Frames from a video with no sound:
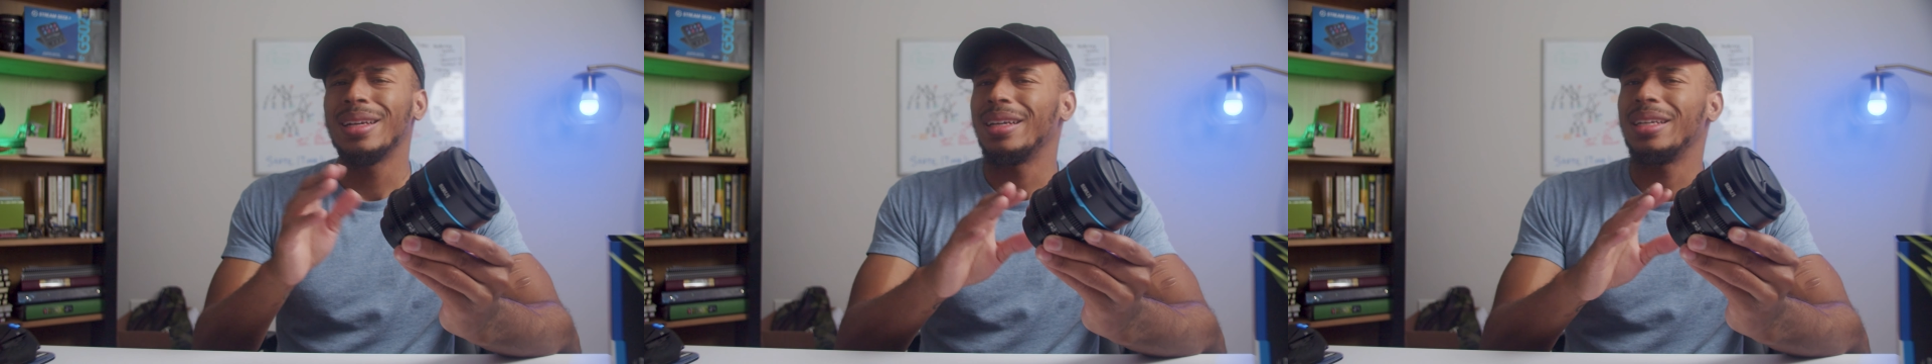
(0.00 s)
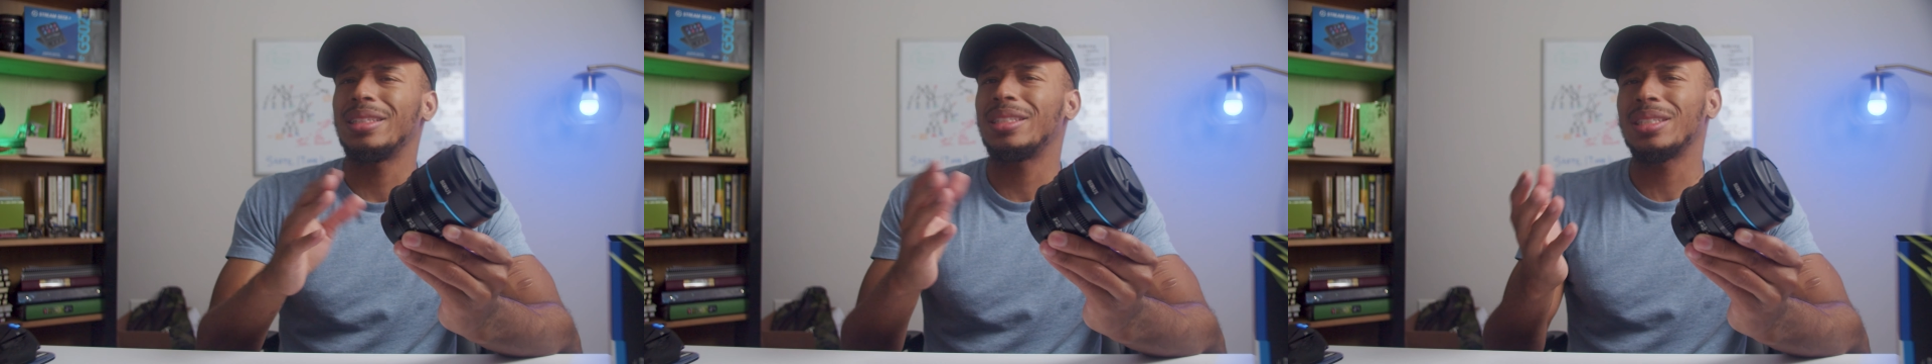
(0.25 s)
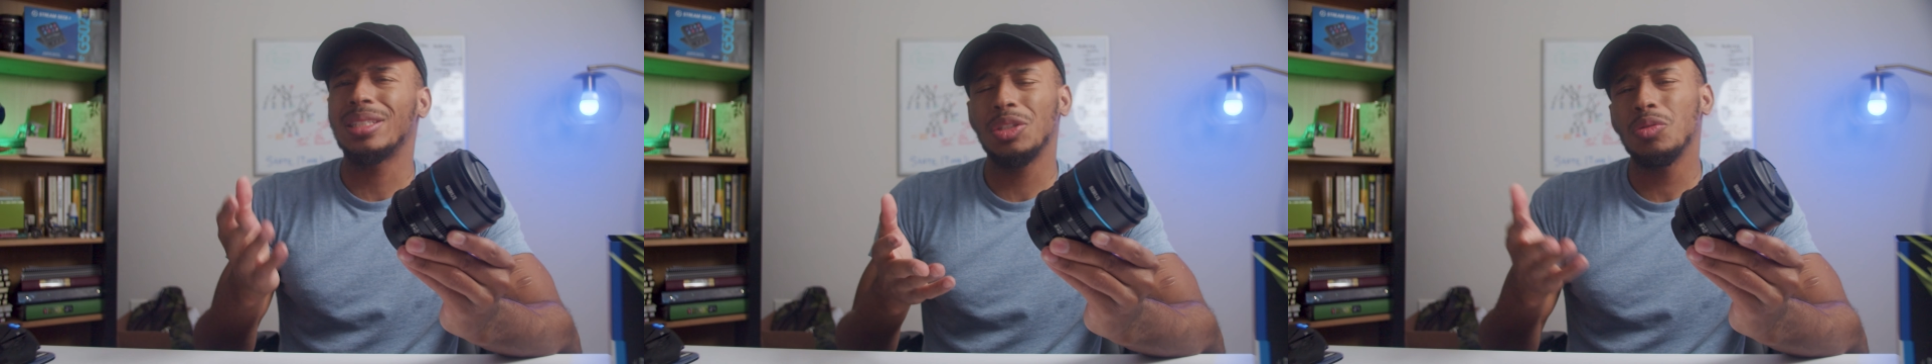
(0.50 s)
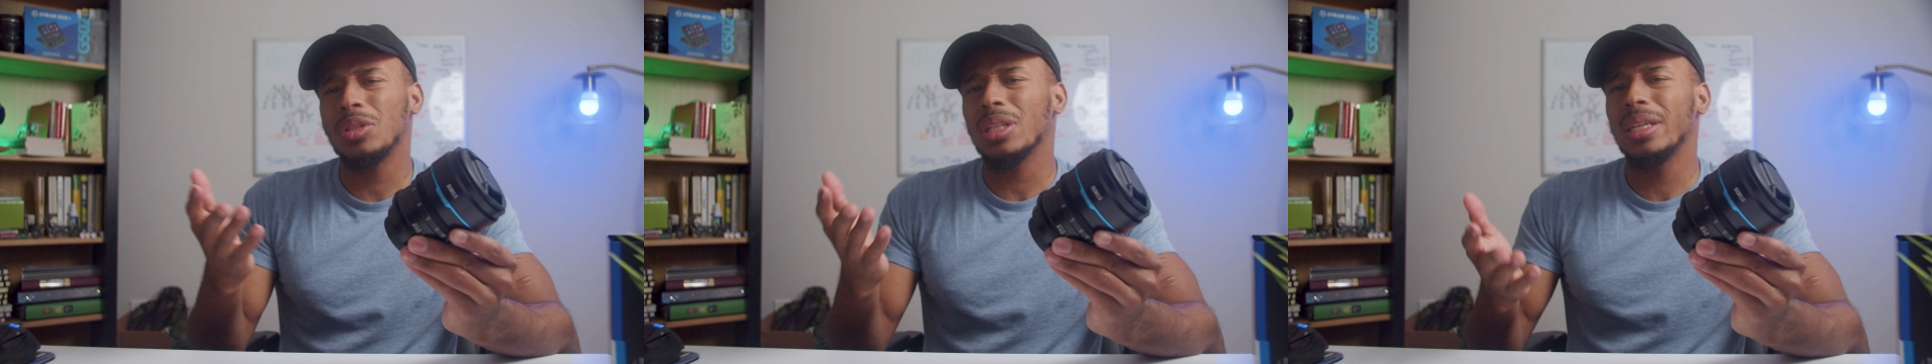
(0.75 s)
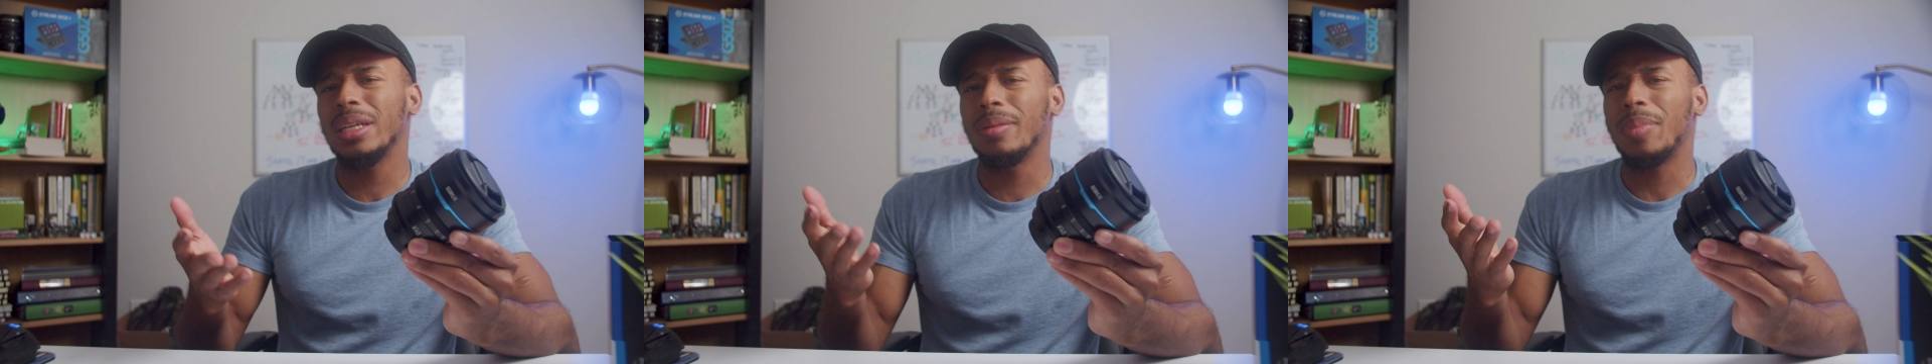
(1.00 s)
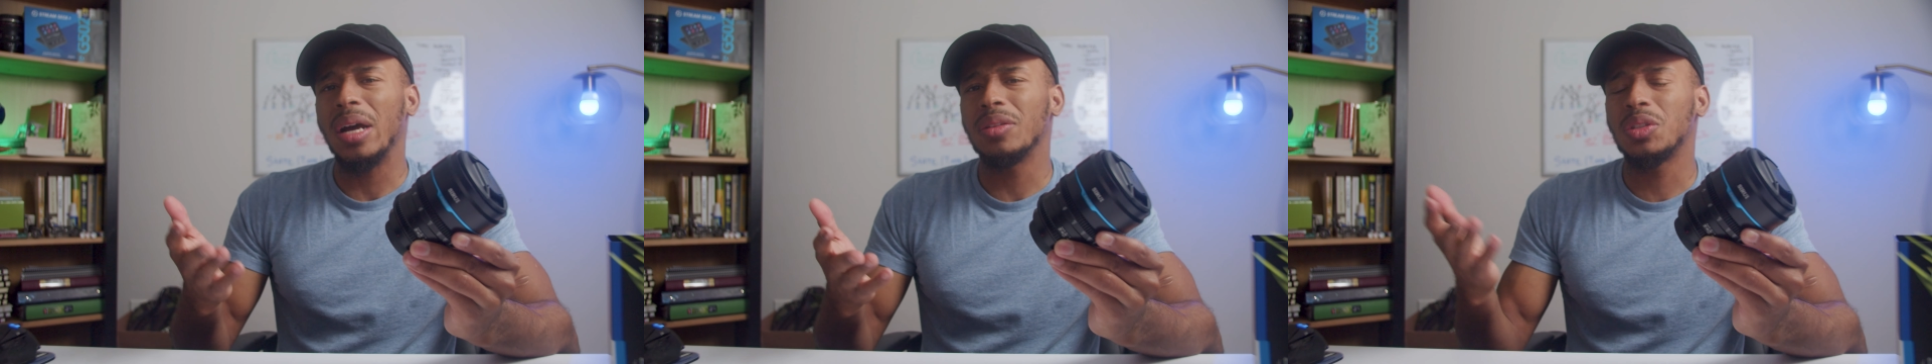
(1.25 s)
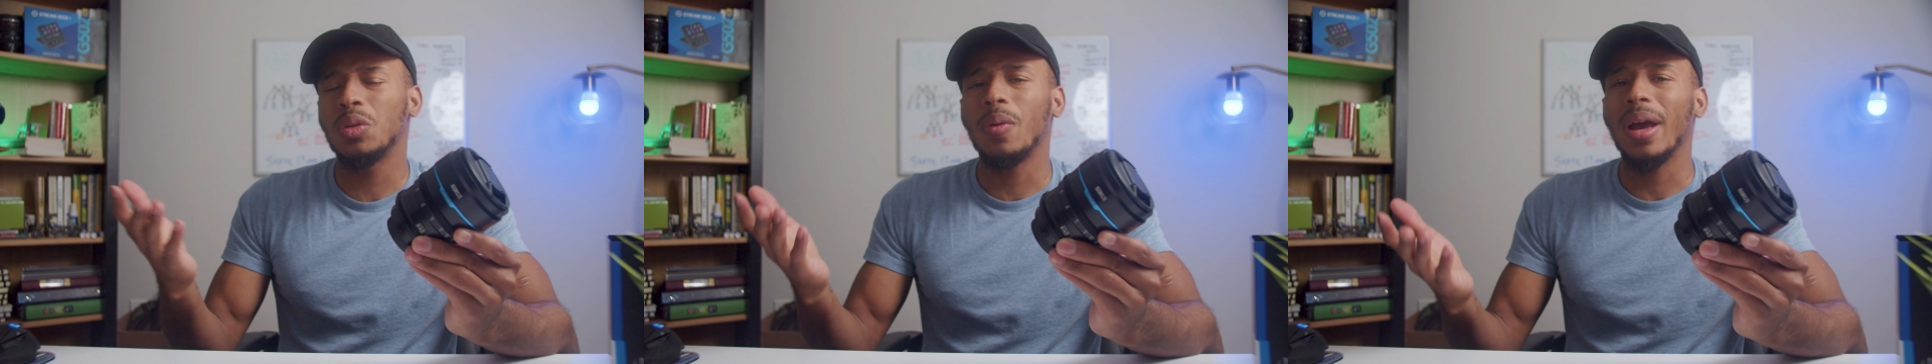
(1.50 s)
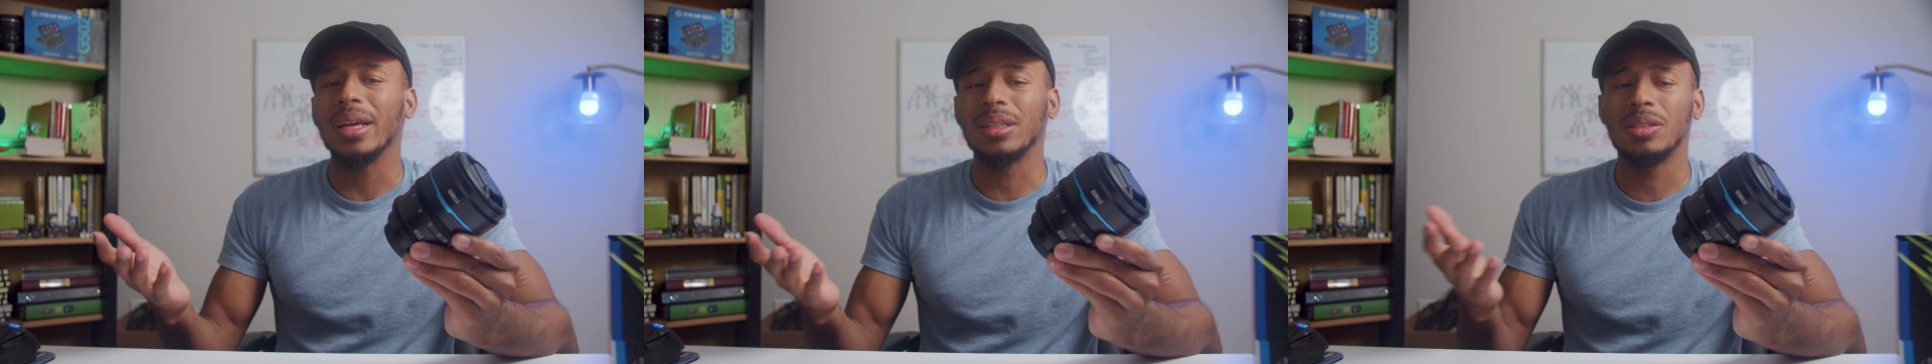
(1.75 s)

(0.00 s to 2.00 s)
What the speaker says: it's usually about 2x.